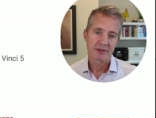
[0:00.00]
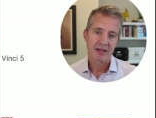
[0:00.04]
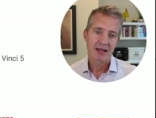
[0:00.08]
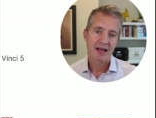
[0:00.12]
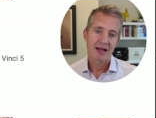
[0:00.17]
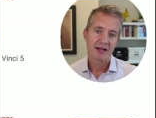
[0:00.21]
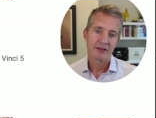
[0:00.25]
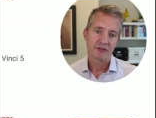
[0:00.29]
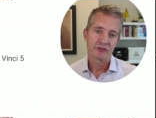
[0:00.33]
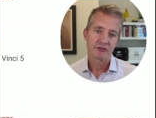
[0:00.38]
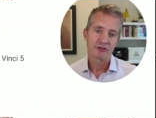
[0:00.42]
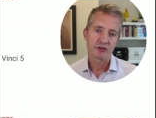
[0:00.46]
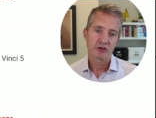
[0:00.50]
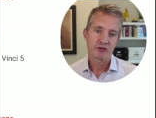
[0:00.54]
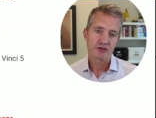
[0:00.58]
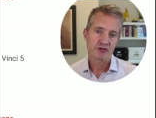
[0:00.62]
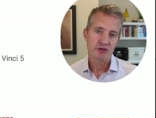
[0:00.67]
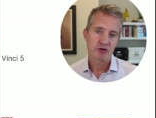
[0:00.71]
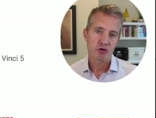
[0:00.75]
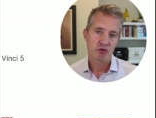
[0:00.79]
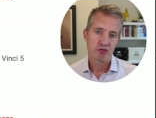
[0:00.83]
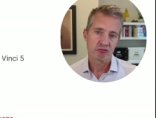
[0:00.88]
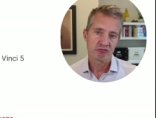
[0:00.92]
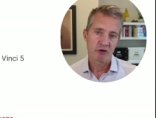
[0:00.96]
and
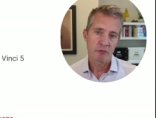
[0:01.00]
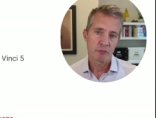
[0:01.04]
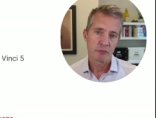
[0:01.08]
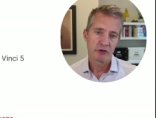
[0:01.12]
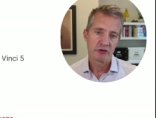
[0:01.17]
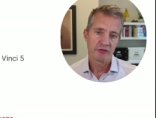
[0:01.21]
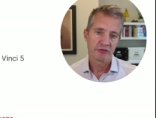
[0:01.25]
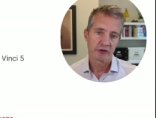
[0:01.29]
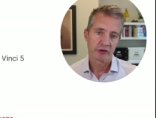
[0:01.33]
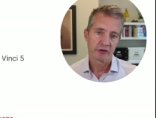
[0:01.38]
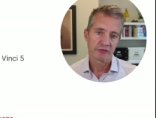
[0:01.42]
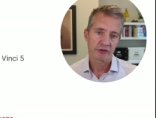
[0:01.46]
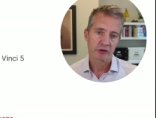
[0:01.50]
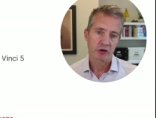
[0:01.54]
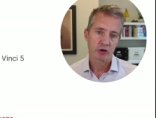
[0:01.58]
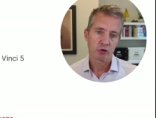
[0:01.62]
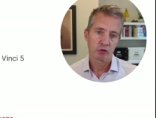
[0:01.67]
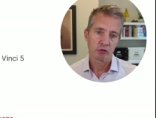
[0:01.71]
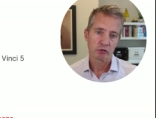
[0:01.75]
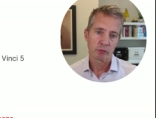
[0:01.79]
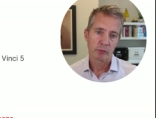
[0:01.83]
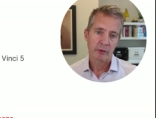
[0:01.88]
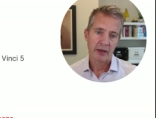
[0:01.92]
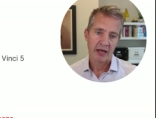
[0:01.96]
surgical removal of the
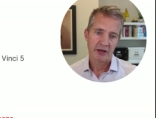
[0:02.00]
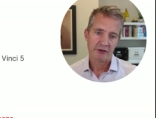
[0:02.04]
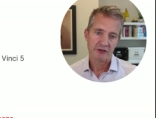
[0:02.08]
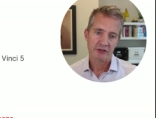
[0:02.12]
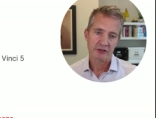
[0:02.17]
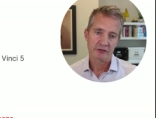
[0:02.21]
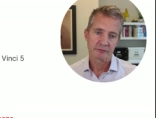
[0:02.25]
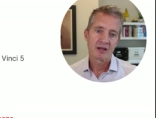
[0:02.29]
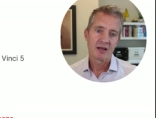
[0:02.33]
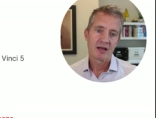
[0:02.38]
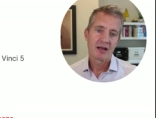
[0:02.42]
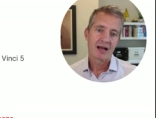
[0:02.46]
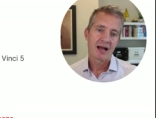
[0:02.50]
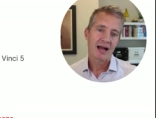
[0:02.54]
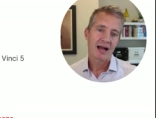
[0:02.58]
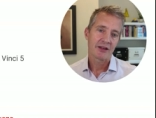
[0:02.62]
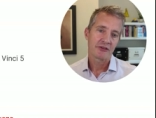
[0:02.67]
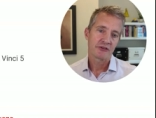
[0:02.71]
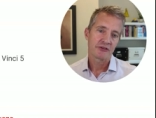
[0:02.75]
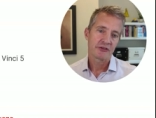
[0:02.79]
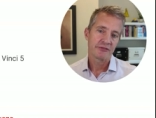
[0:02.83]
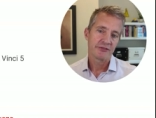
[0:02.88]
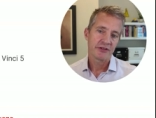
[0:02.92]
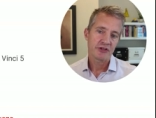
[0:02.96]
gallbladder. And
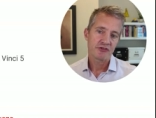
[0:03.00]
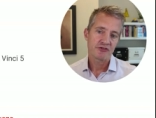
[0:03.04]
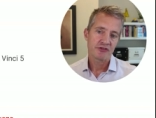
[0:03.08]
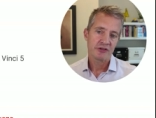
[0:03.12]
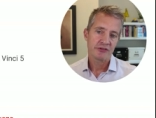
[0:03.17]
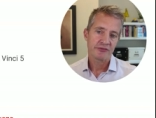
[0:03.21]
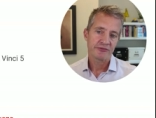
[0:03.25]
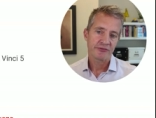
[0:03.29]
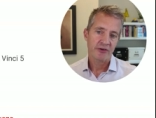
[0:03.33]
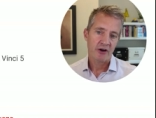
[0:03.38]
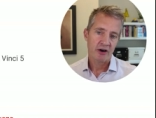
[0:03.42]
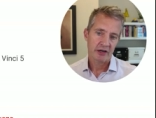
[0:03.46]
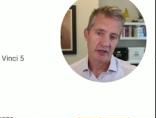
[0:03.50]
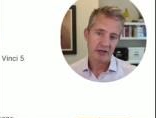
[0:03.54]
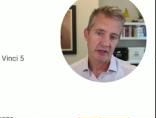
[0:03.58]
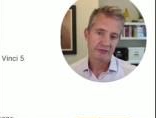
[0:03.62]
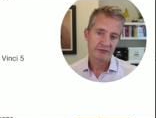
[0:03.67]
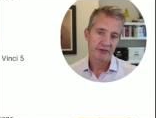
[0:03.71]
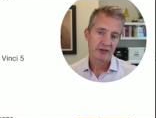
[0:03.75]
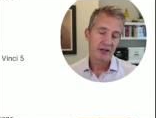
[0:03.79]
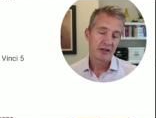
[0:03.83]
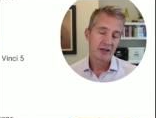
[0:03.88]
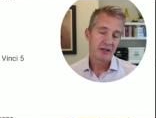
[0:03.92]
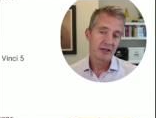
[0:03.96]
Da Vinci 5
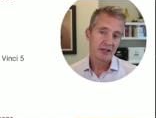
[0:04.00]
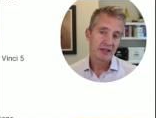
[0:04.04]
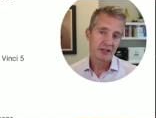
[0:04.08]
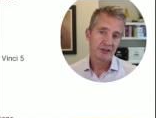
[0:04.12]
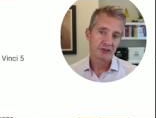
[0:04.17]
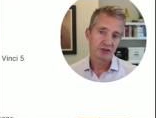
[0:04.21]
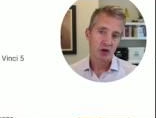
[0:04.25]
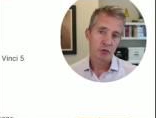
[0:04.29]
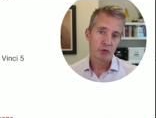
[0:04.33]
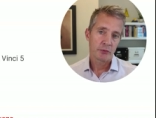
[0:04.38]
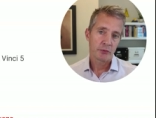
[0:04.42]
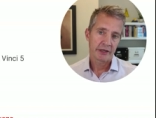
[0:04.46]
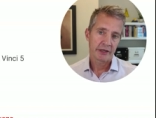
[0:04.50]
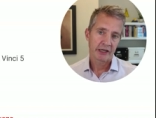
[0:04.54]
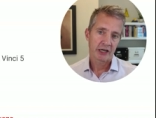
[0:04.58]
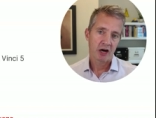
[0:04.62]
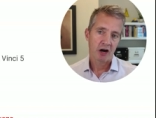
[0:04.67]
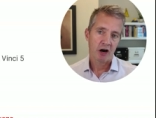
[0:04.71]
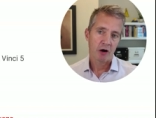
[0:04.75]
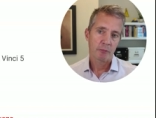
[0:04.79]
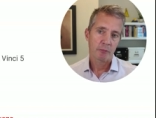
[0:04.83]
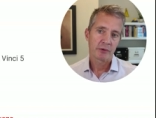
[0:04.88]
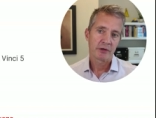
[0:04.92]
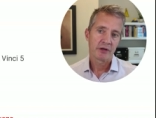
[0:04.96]
is opening
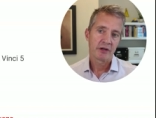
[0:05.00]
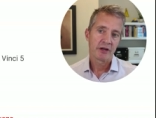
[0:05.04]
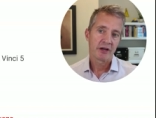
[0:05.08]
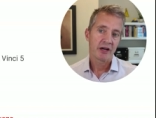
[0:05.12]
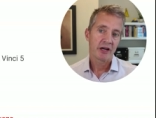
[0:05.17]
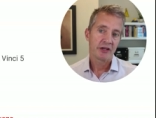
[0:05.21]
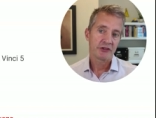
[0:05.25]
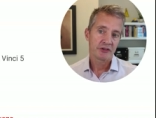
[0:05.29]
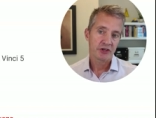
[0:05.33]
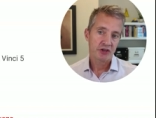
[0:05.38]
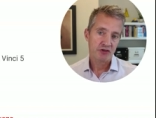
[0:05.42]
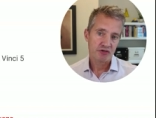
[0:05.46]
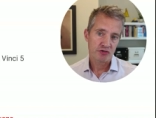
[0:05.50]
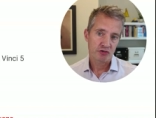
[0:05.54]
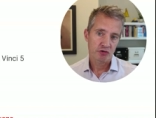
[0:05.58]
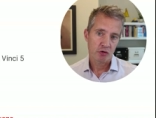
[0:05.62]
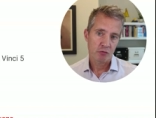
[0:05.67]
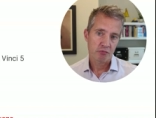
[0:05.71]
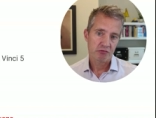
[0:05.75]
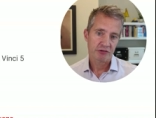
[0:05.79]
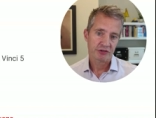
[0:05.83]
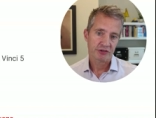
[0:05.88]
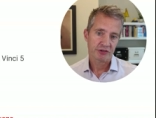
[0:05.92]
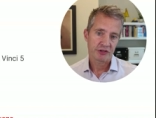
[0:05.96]
up additional
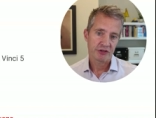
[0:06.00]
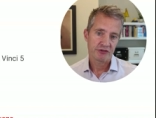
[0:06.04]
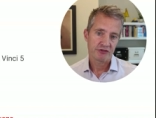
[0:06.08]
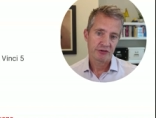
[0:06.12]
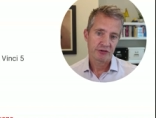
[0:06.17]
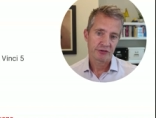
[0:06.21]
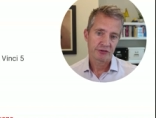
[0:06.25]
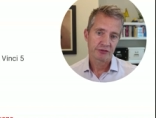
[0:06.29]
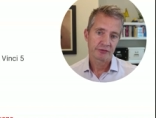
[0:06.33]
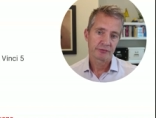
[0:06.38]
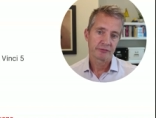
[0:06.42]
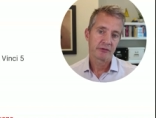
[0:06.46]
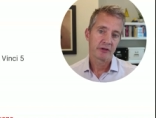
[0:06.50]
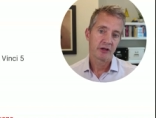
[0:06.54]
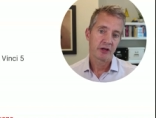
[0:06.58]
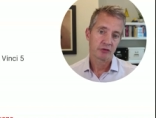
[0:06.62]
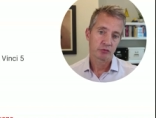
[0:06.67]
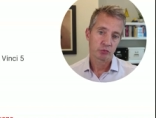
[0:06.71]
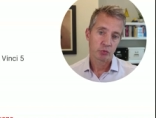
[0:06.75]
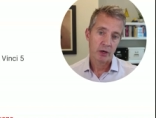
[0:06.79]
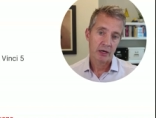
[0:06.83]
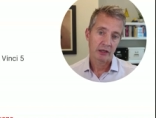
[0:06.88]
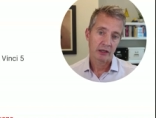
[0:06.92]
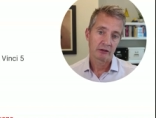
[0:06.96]
procedures as
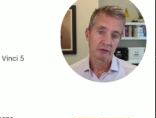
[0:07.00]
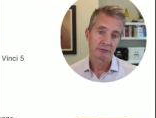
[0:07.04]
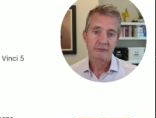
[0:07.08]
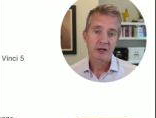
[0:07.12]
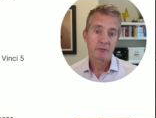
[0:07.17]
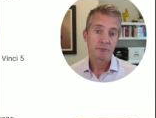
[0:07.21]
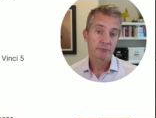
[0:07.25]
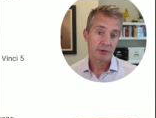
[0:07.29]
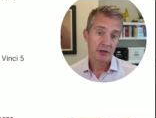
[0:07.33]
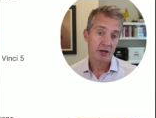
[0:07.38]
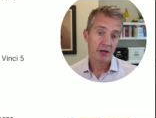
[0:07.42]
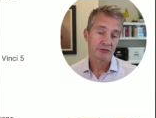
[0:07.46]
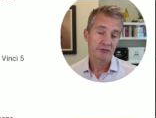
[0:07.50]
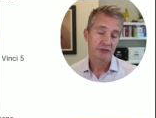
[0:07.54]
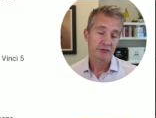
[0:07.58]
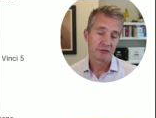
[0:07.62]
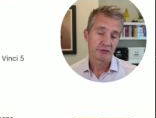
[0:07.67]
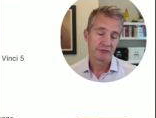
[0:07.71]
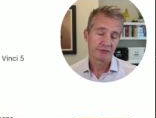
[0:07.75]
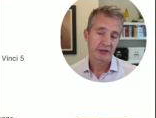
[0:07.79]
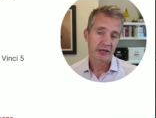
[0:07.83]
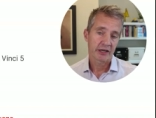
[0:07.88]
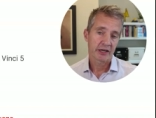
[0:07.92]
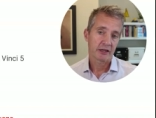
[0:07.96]
well. Plus, don't
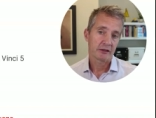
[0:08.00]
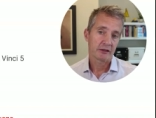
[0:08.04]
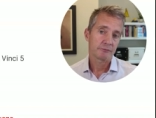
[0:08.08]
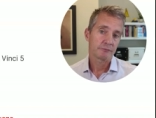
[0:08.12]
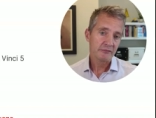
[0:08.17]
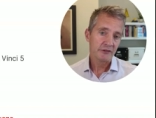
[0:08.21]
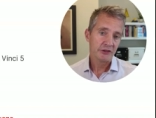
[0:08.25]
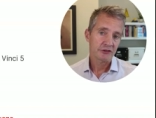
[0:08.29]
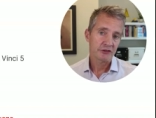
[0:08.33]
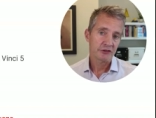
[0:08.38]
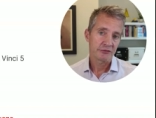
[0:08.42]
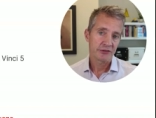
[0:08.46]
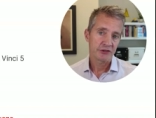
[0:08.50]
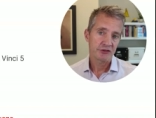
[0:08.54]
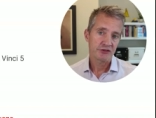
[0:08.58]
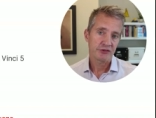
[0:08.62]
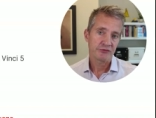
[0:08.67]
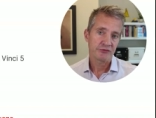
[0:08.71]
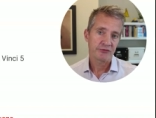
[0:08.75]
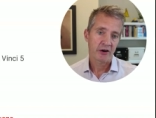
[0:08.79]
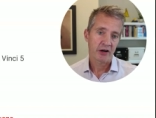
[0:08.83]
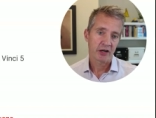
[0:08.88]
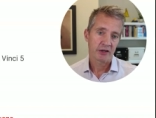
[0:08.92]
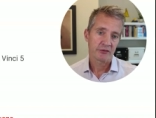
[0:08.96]
forget, DaVinci
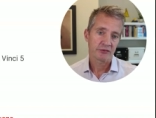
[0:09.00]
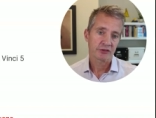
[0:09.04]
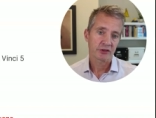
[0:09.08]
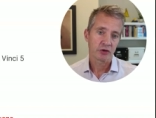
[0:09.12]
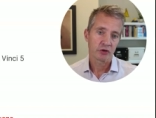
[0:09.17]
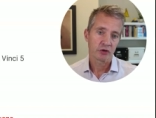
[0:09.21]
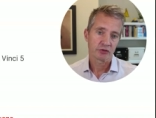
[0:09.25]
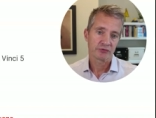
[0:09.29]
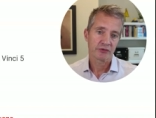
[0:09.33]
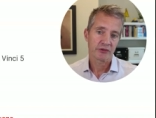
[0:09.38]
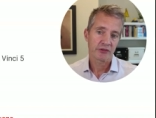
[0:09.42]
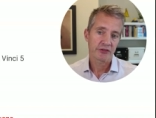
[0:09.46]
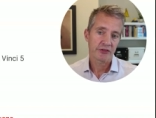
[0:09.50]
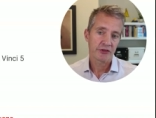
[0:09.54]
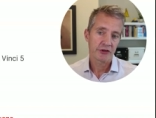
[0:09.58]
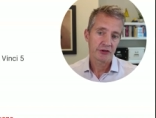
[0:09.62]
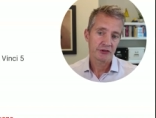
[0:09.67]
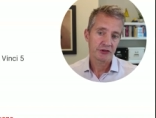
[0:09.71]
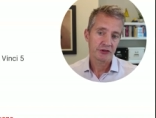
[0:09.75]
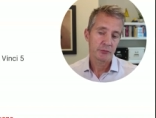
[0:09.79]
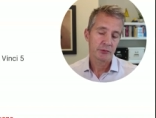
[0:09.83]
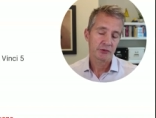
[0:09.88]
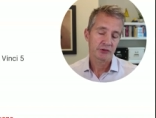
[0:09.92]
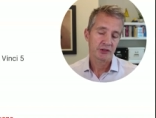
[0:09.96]
5 sells for
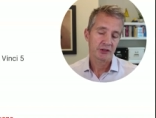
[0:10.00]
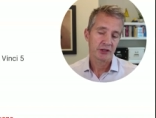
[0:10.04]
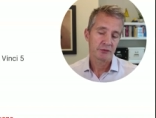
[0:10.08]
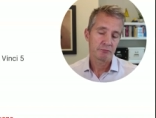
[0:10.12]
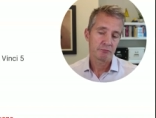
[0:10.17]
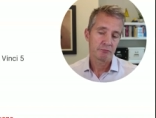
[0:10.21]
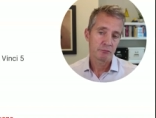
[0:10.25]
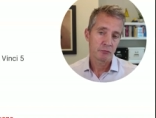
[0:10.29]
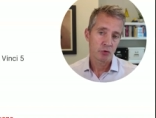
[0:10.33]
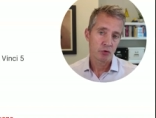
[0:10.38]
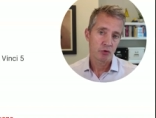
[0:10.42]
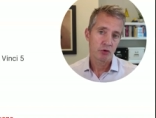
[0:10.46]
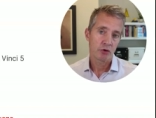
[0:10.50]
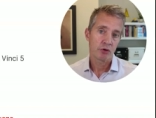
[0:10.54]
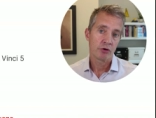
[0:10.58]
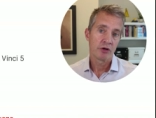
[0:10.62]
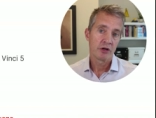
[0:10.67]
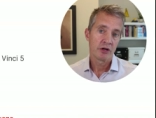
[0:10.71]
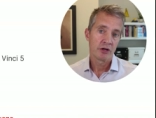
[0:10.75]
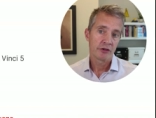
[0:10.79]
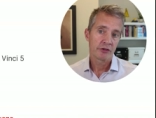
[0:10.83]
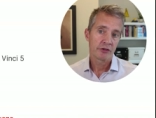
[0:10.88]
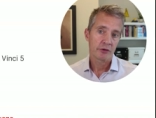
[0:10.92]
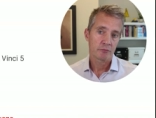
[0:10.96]
30% more
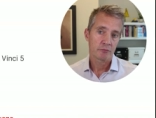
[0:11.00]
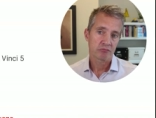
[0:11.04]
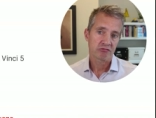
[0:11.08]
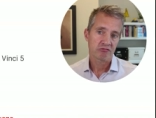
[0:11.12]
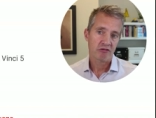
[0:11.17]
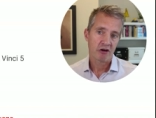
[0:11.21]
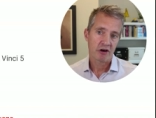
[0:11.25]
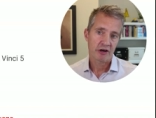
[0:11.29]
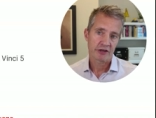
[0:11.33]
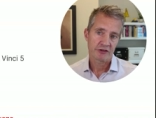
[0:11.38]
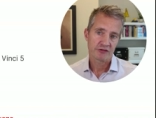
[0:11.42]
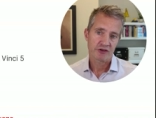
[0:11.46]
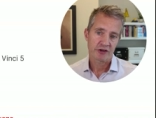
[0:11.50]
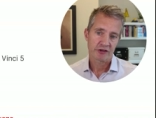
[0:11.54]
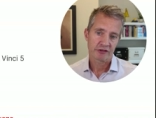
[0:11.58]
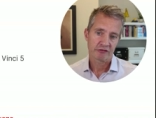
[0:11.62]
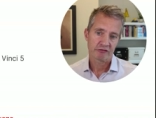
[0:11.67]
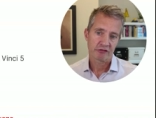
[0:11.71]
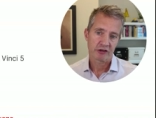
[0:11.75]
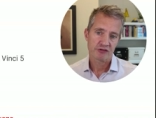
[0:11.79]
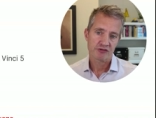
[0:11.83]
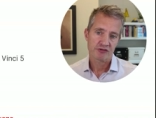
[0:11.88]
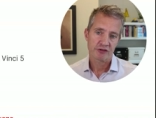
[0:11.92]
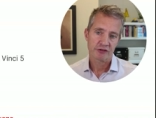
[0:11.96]
than prior
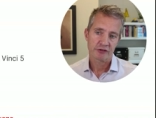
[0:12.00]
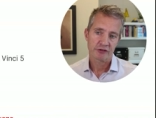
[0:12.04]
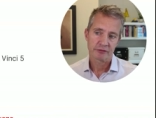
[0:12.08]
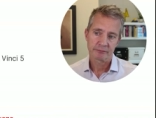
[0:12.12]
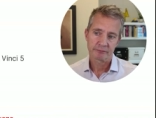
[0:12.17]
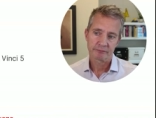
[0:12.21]
generation.